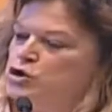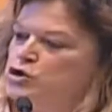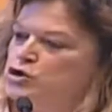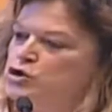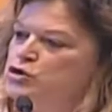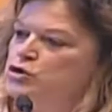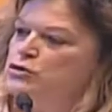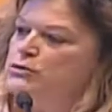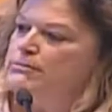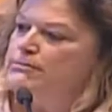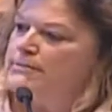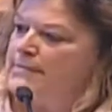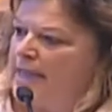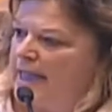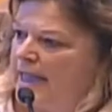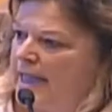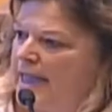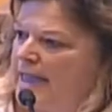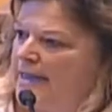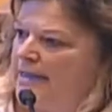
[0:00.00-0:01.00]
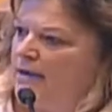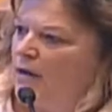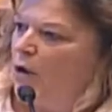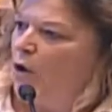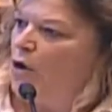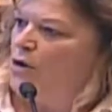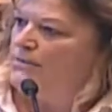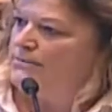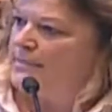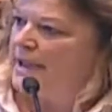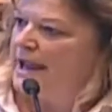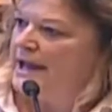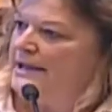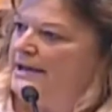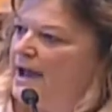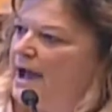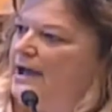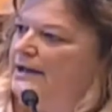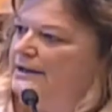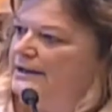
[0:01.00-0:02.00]
You may or may
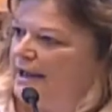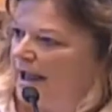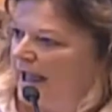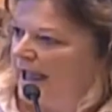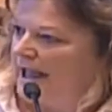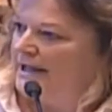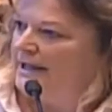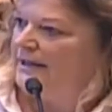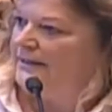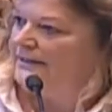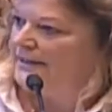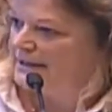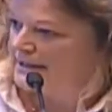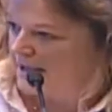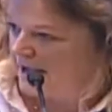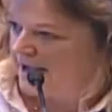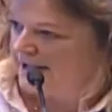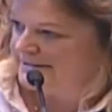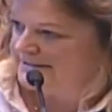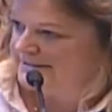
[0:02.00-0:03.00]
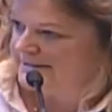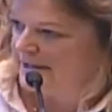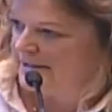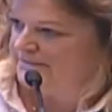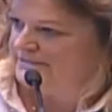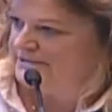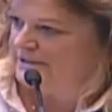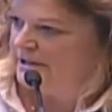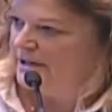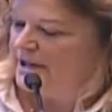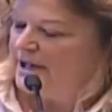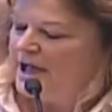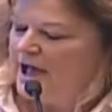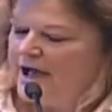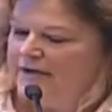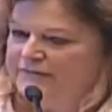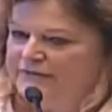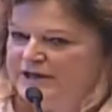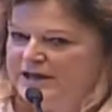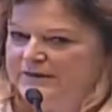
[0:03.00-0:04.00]
not like the concept
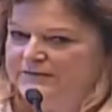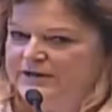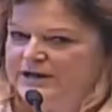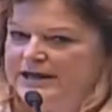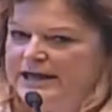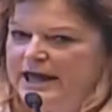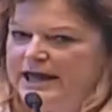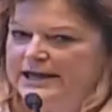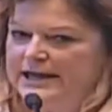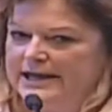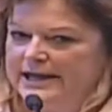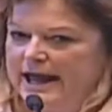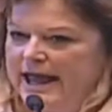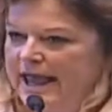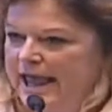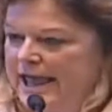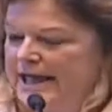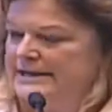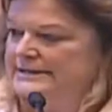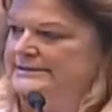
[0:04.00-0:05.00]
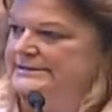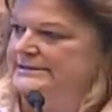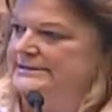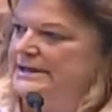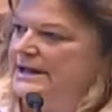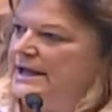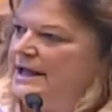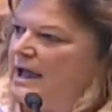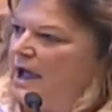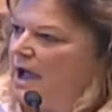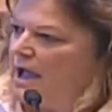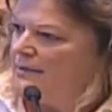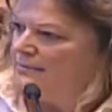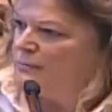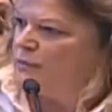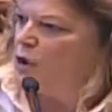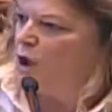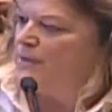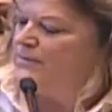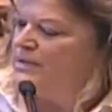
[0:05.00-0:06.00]
of giving an enhanced
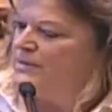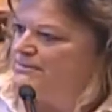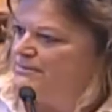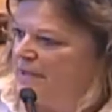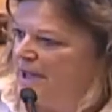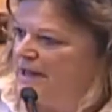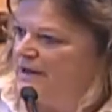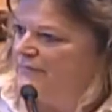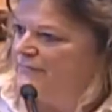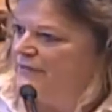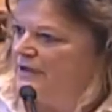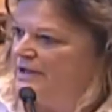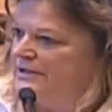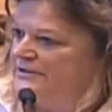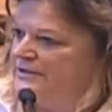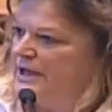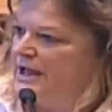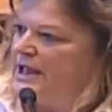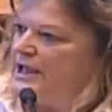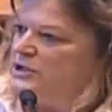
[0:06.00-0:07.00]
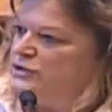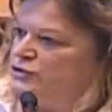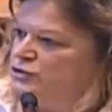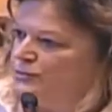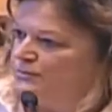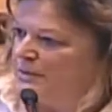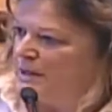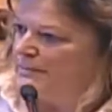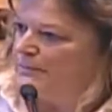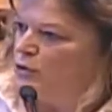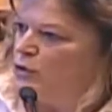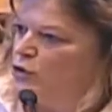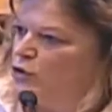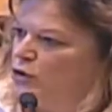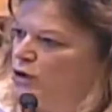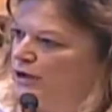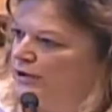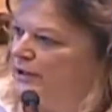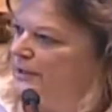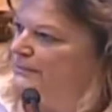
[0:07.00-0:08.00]
employment benefit to people
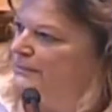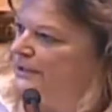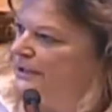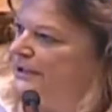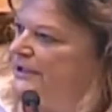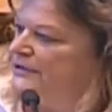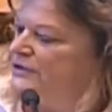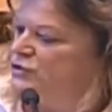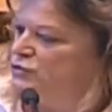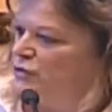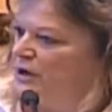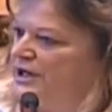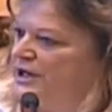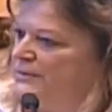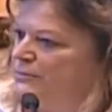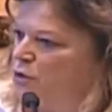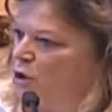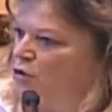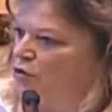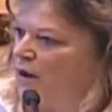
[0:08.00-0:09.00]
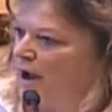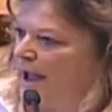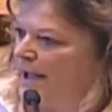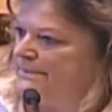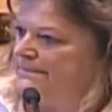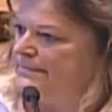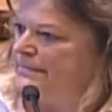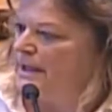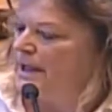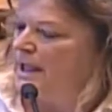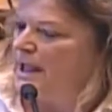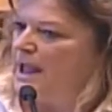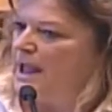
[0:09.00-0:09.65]
who are completing the training program,